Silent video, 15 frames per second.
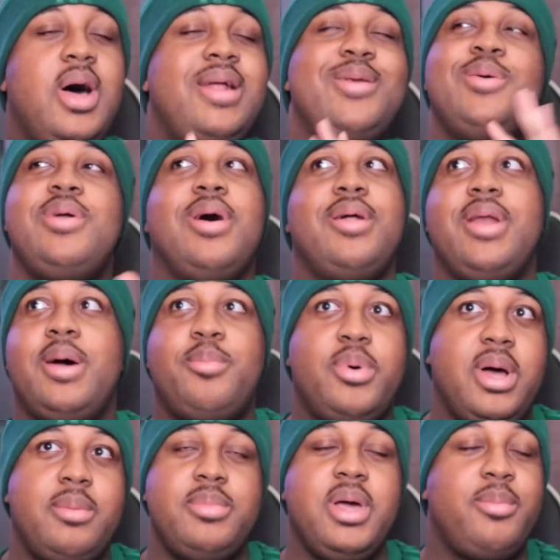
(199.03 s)
I know y'all
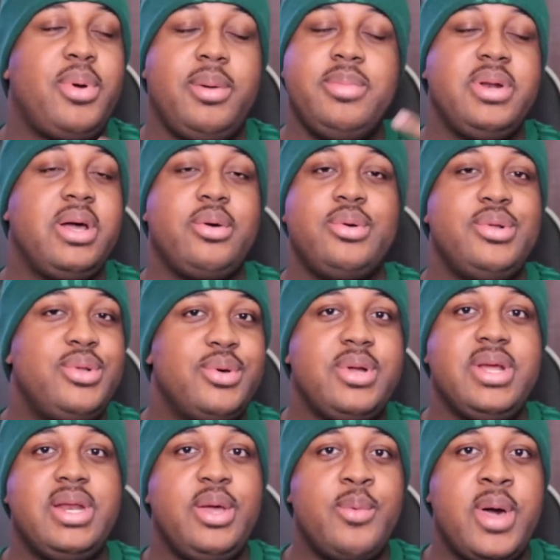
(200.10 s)
probably not gonna do
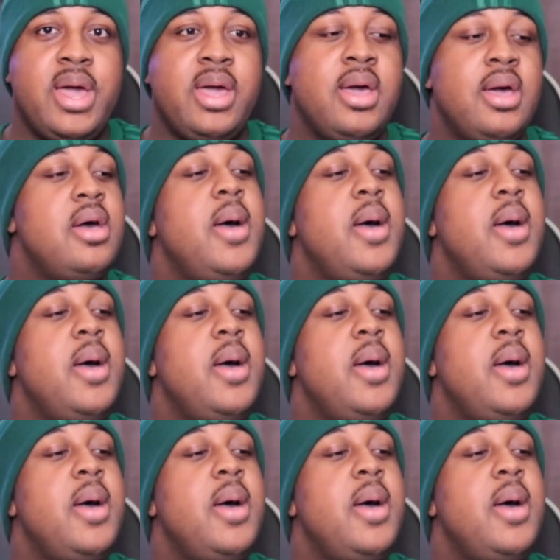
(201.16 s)
it anyway,